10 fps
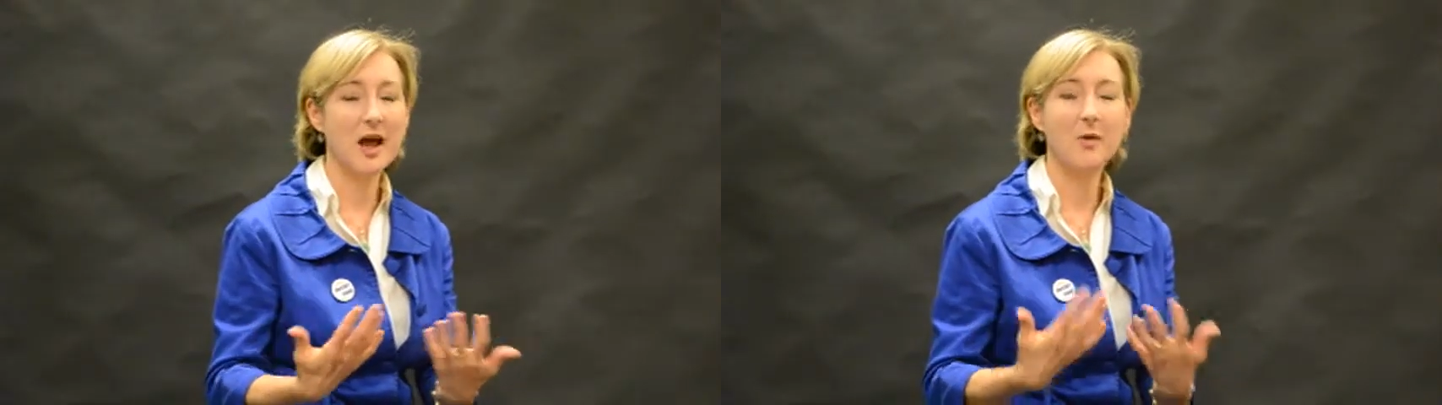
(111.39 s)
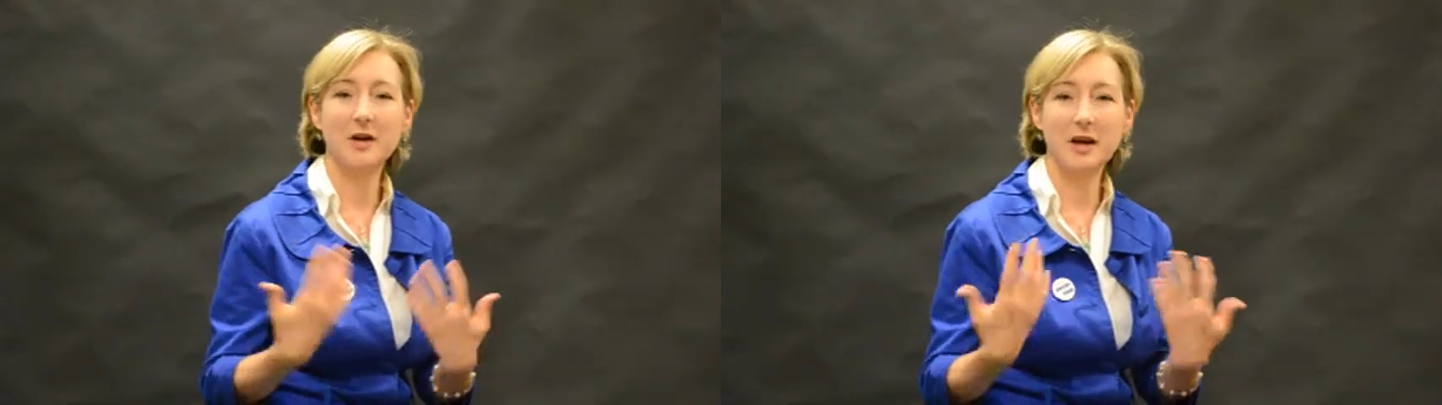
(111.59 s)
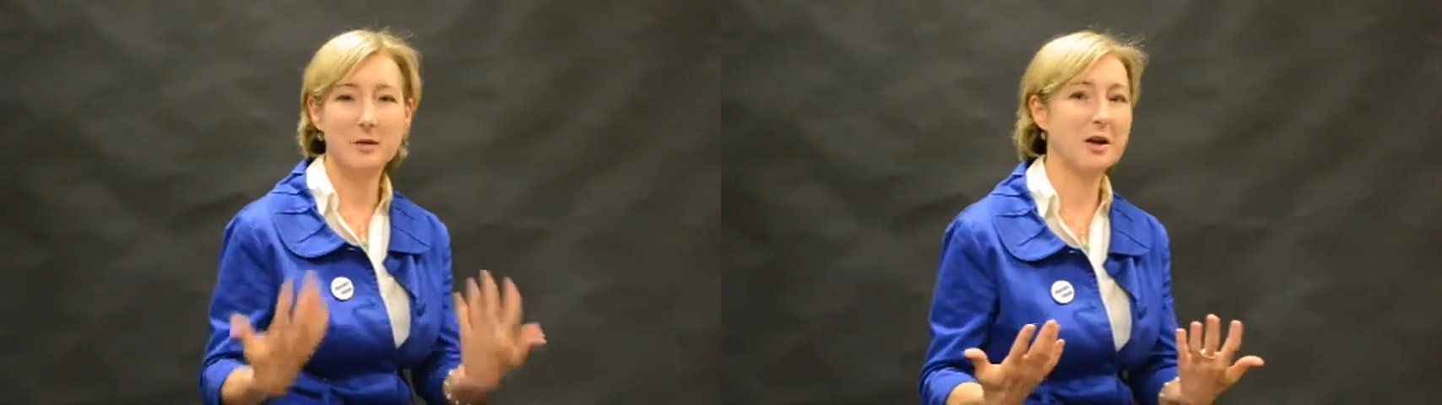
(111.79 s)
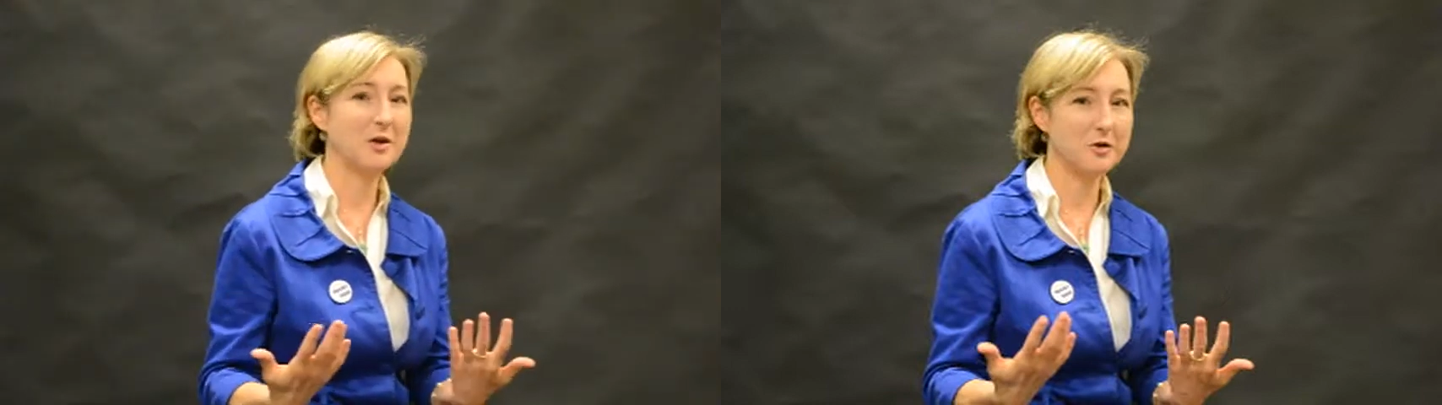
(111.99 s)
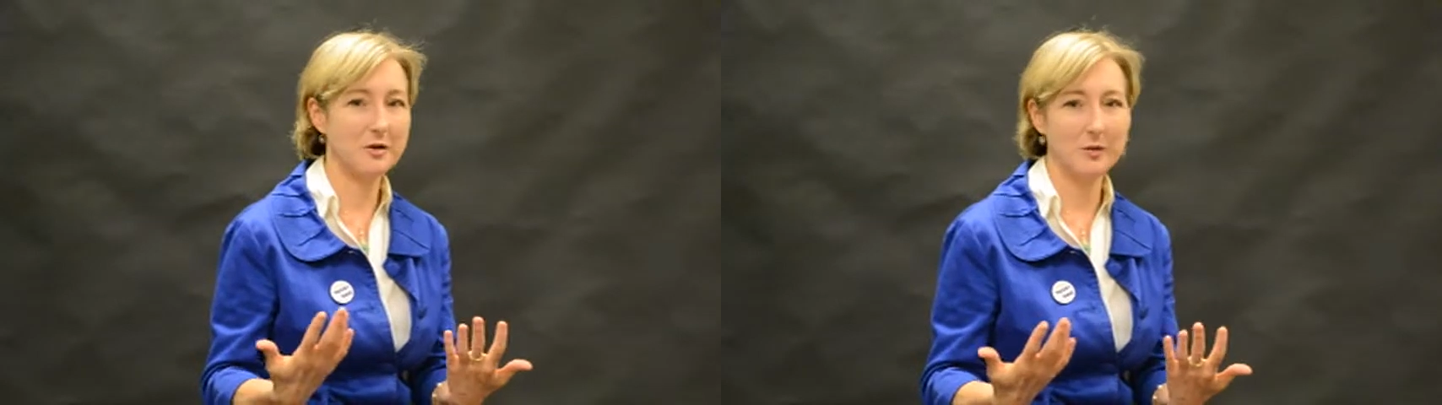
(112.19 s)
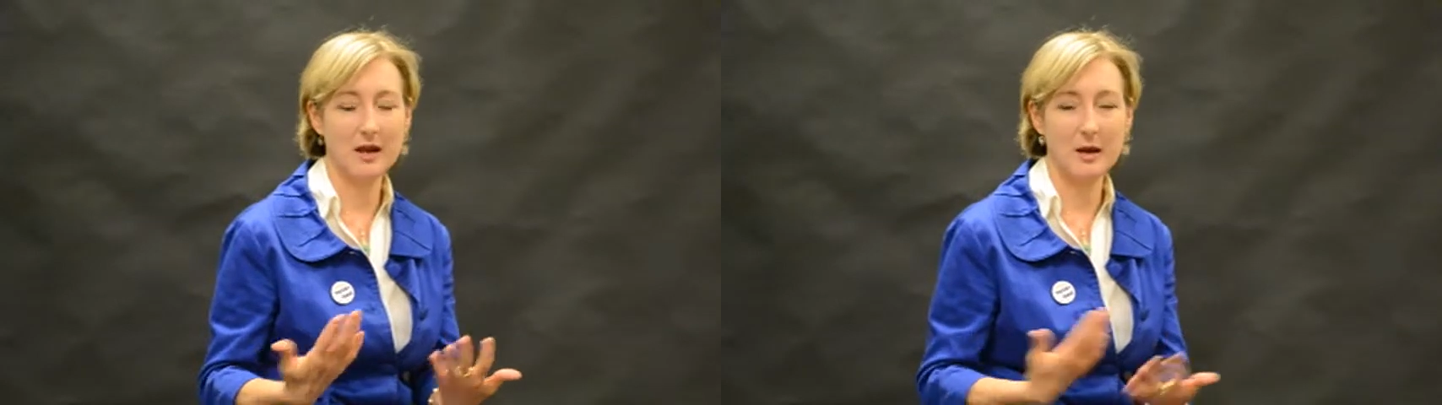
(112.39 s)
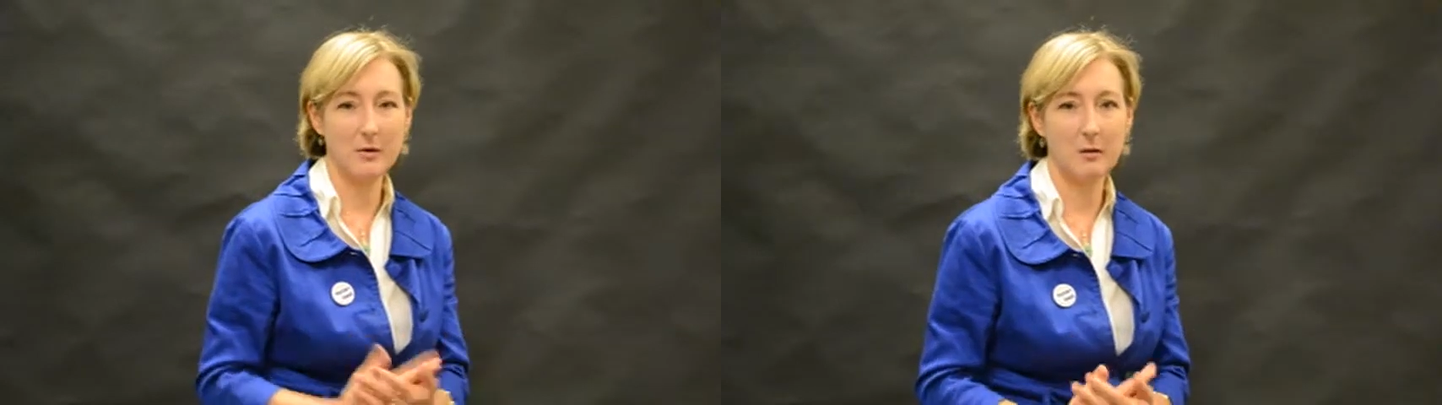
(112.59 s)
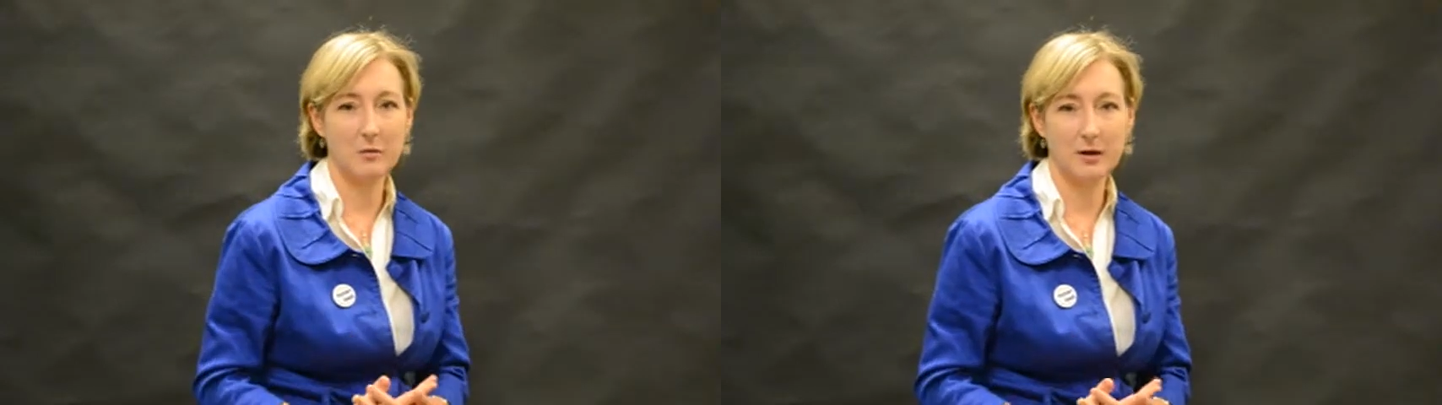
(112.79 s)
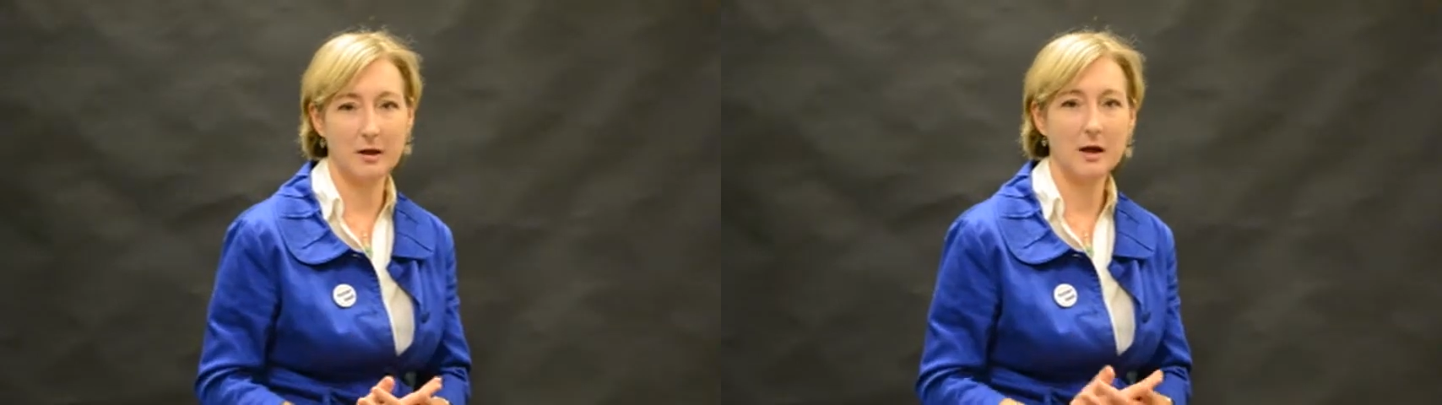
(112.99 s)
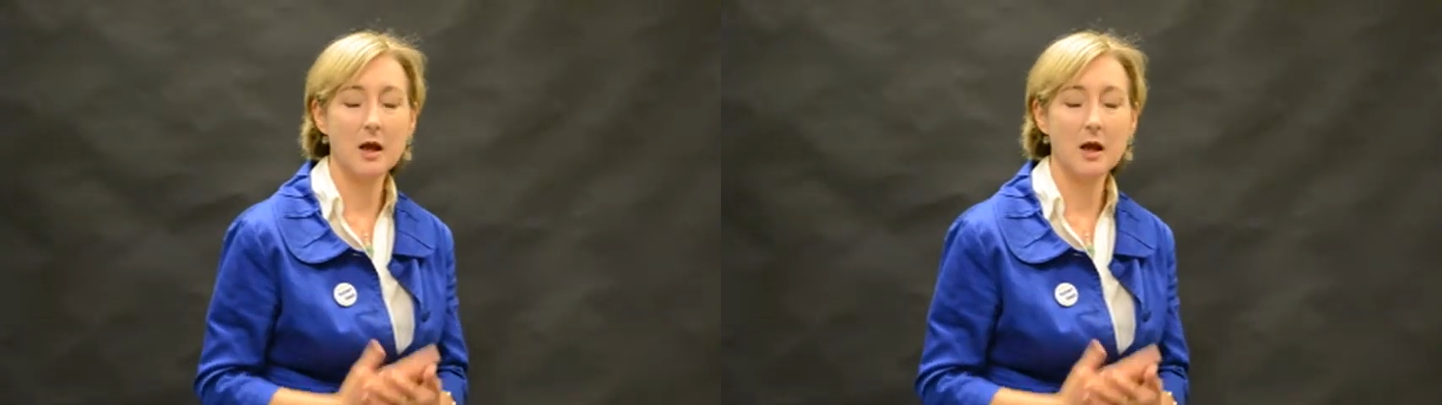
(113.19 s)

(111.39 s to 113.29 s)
We need to make sure that we keep up with it.